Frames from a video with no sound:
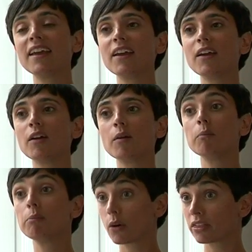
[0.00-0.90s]

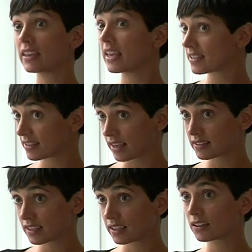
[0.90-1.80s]
Um, both the
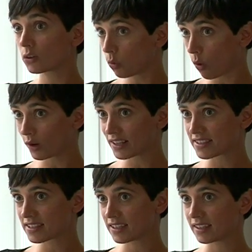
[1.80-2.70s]
aesthetic
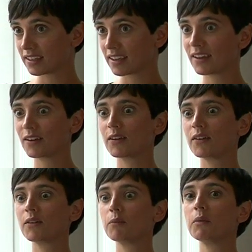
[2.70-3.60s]
quality
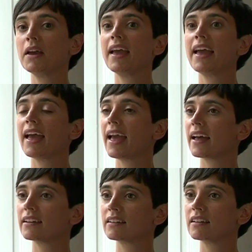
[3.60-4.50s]
um,
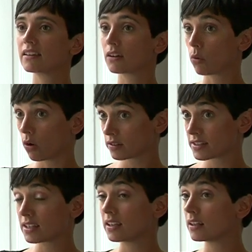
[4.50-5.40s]
and the
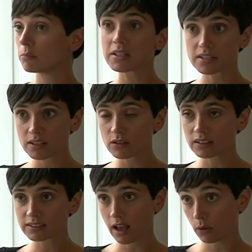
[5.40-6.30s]
quality in
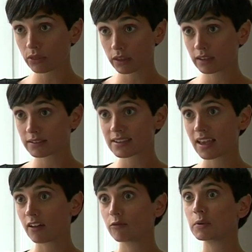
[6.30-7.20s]
materials, how things
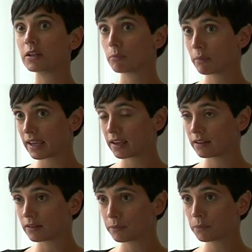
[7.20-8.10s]
have been
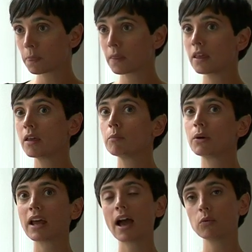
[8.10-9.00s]
made.
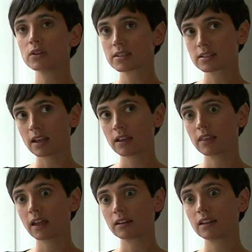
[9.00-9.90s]
But I would say
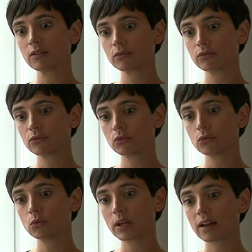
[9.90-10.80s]
that if
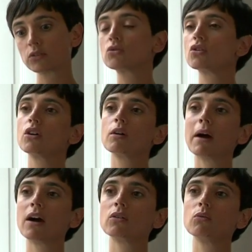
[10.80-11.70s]
we are to talk
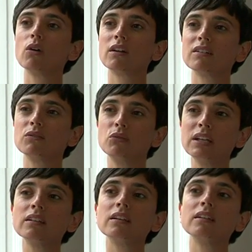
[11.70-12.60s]
about what
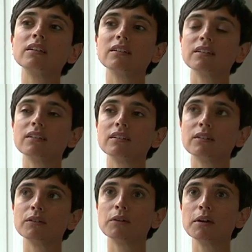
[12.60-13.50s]
really
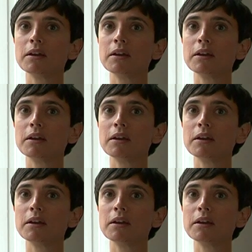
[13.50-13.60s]
uh,